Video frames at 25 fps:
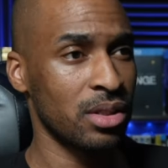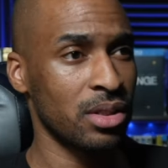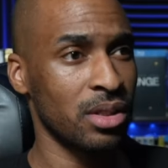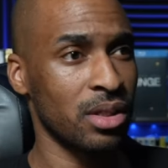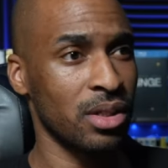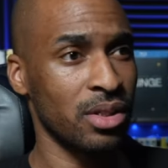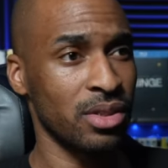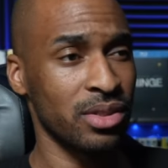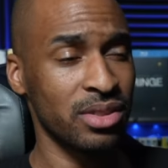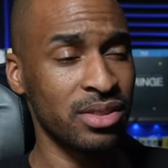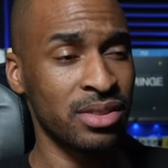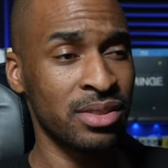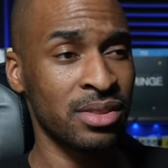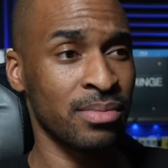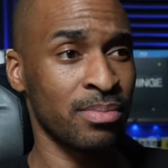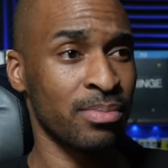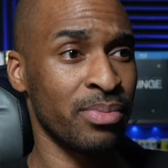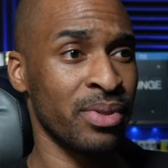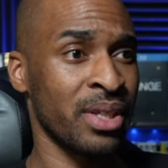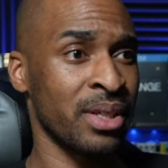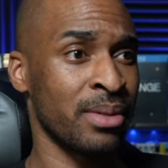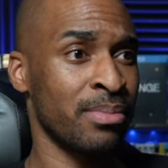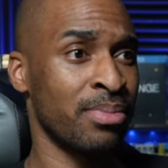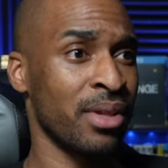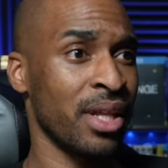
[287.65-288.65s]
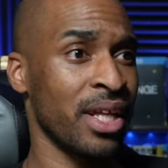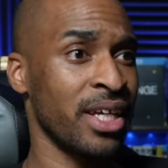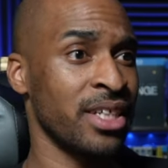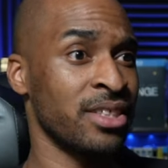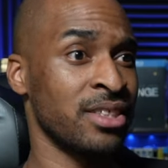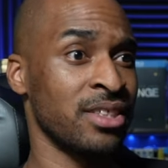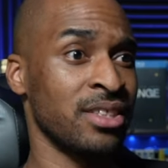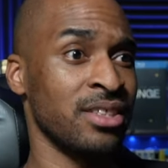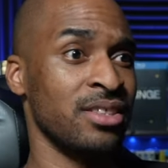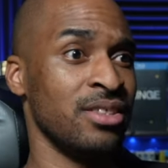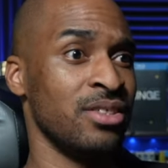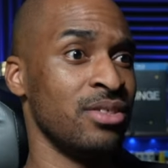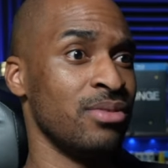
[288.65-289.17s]
Oh, this is a big place.
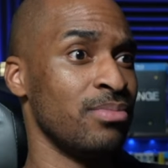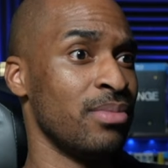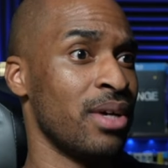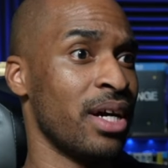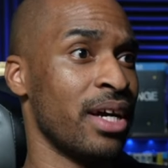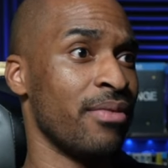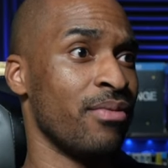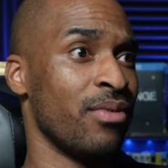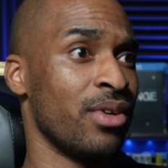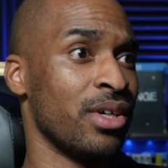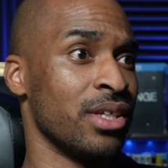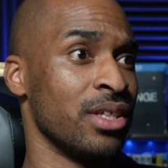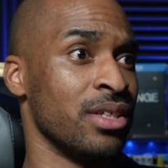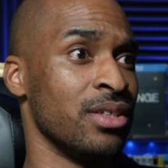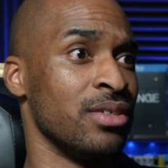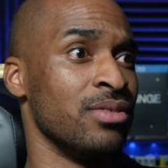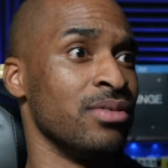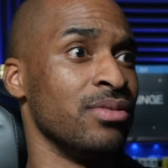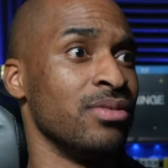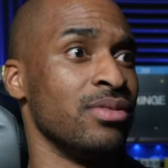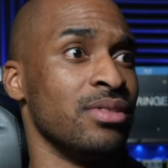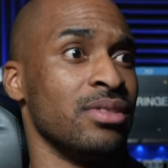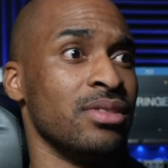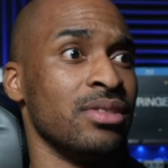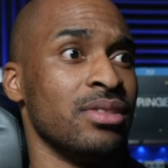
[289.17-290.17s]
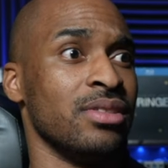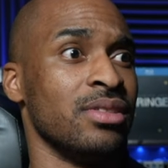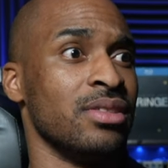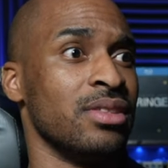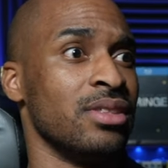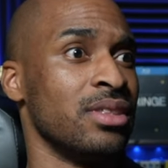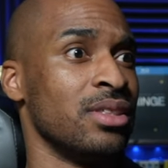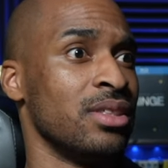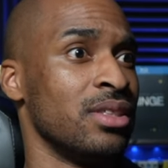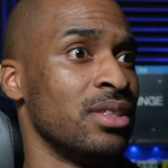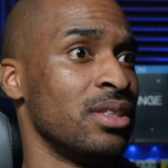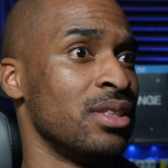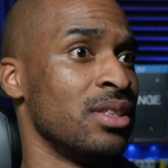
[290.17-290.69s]
You might want to
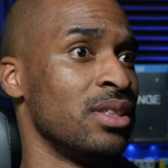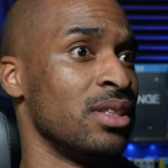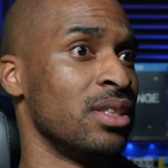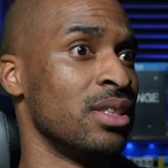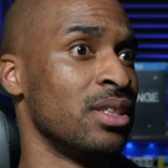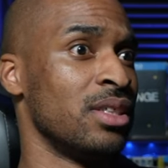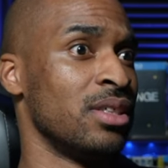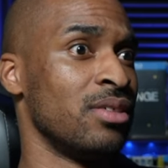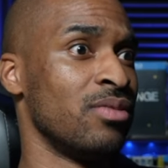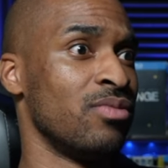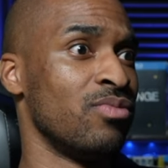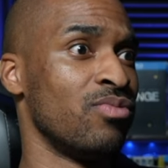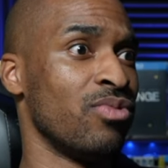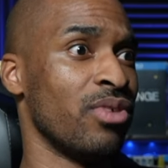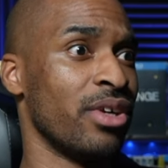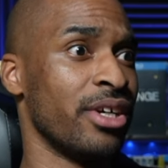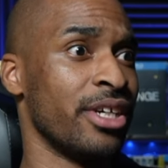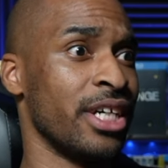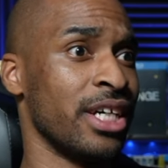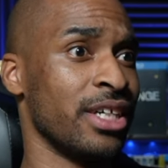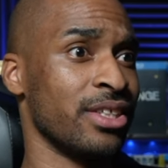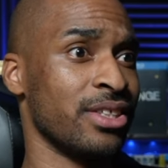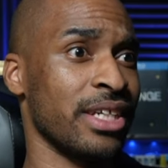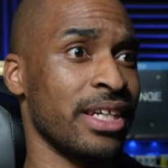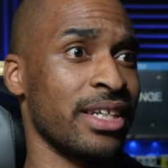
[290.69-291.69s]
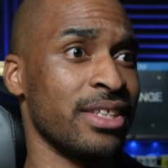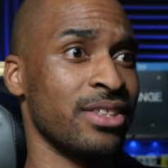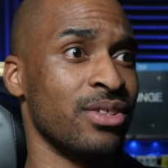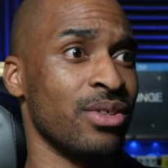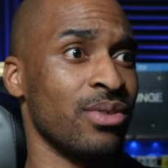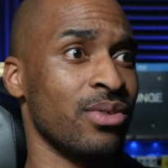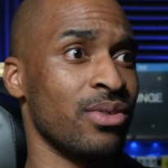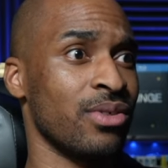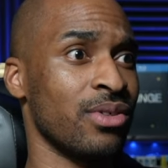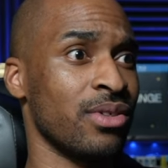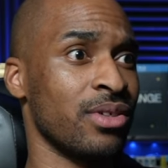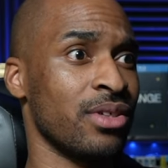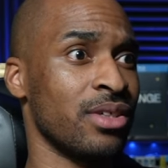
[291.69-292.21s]
run out that
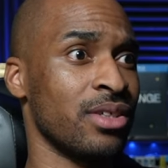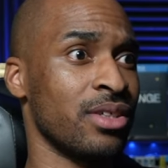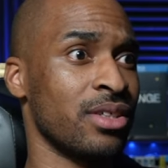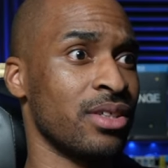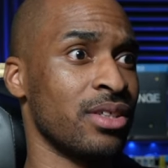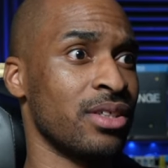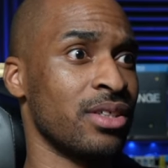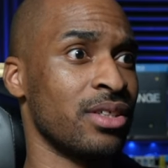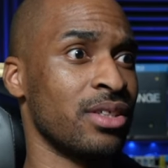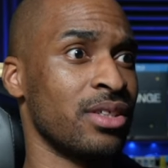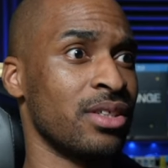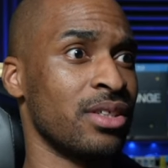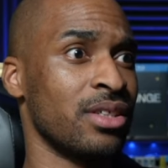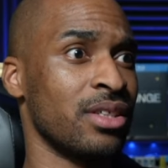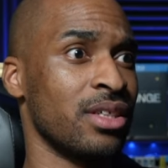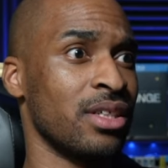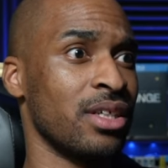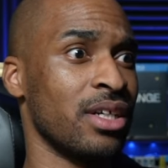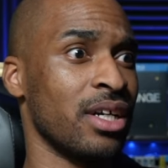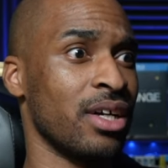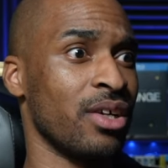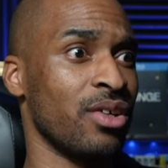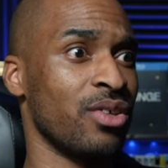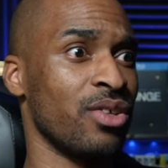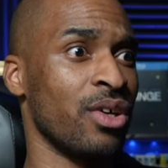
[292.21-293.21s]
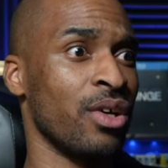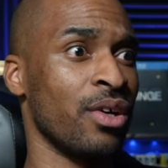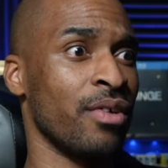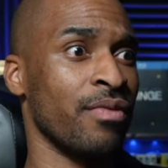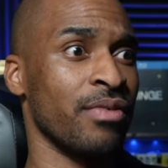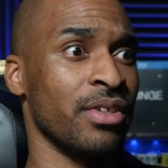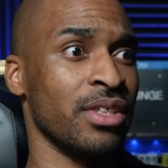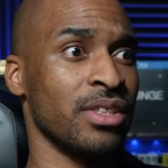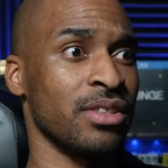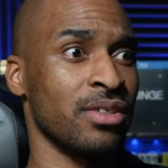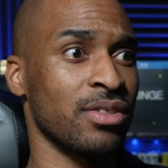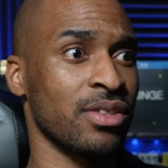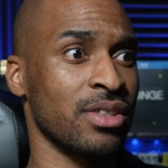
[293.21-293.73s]
door. I don't know if
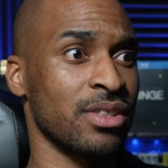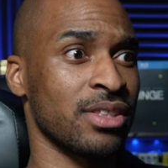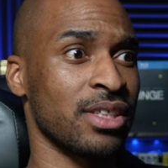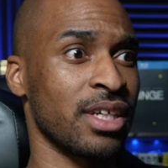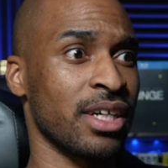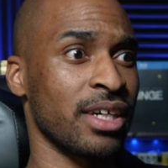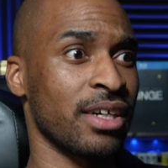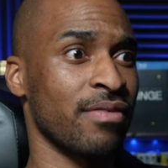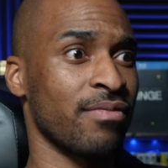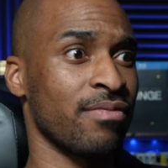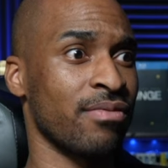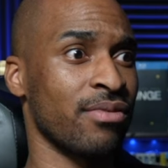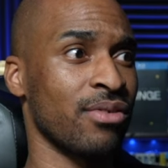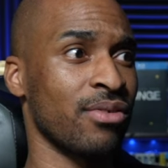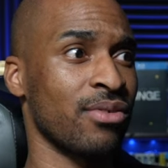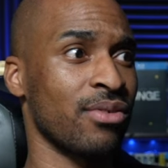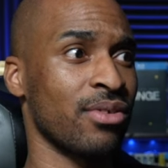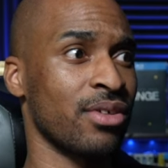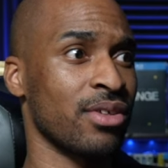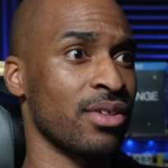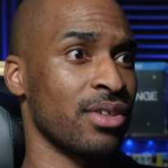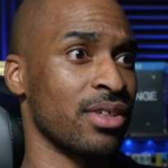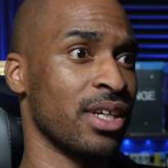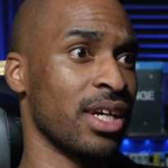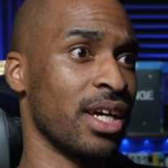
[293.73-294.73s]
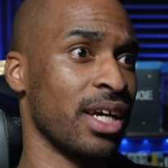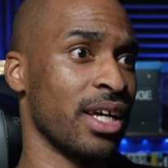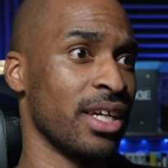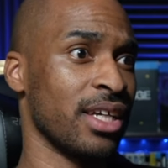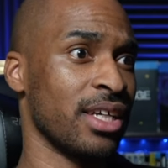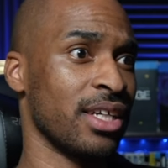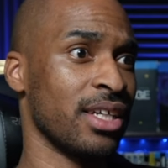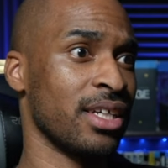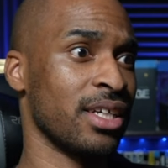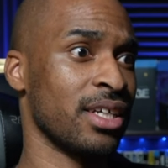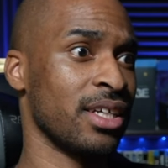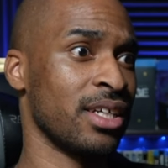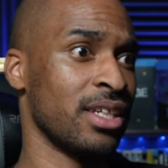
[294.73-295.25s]
he's on the second floor or not.
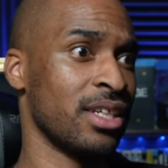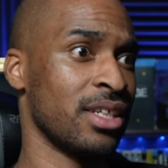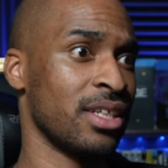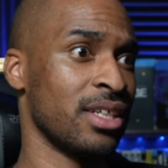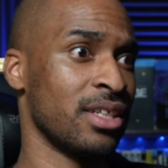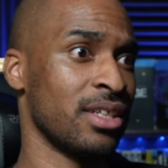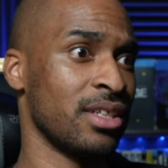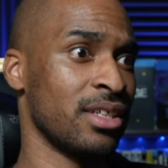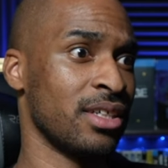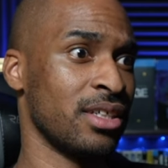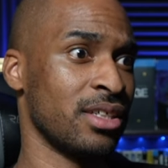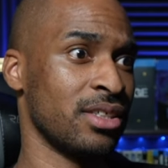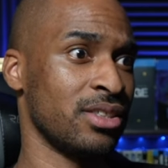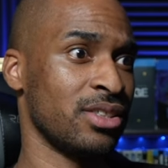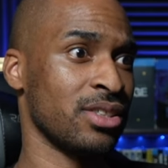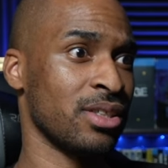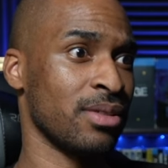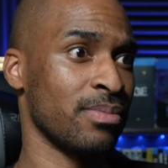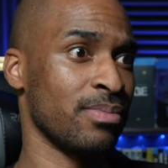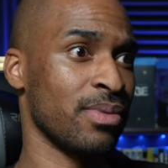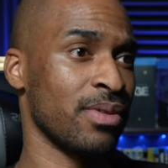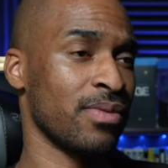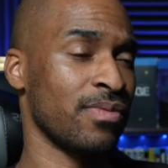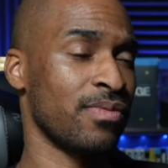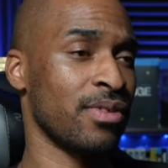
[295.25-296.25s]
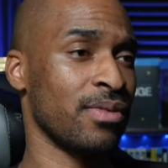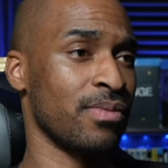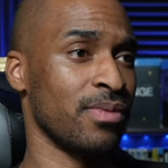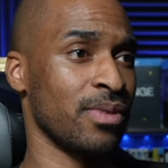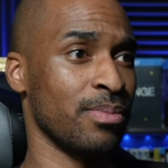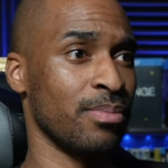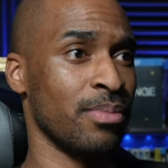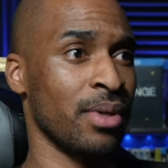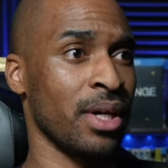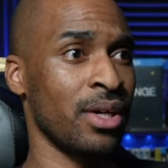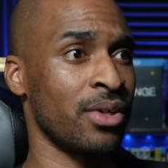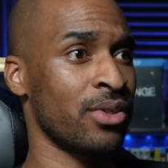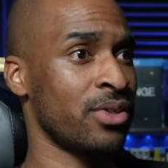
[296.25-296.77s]
Jump up from the
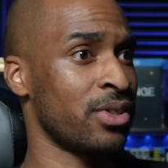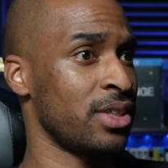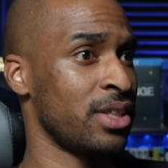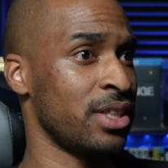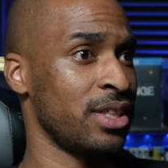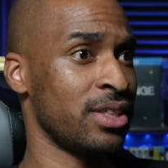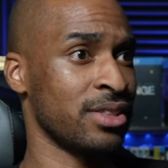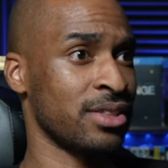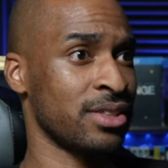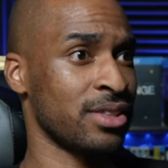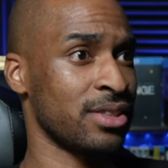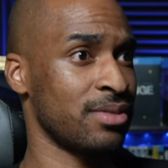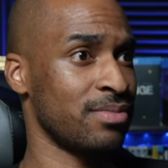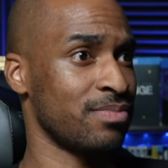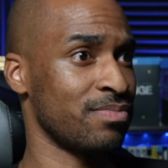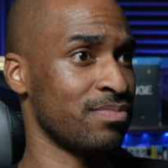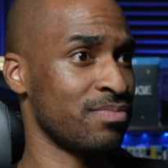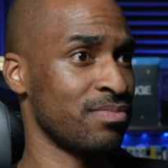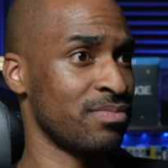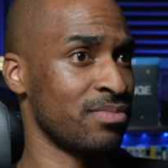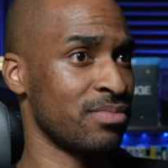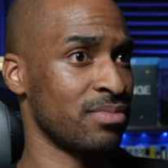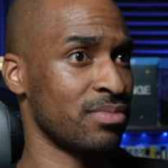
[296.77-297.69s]
balcony or something.